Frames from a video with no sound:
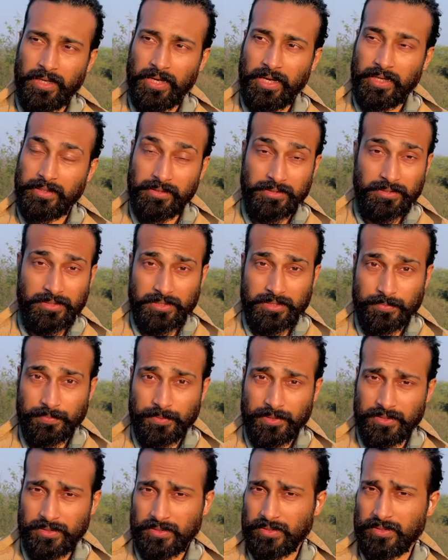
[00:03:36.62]
And this
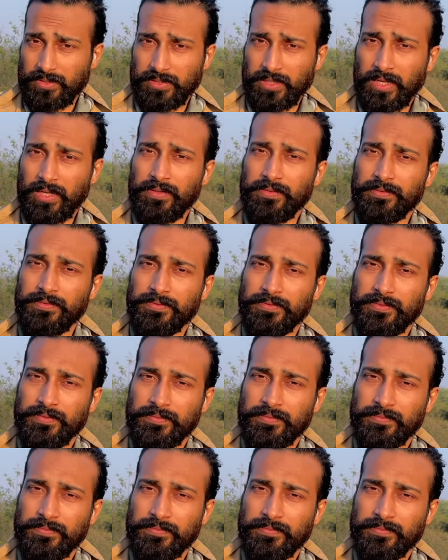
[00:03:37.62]
experience itself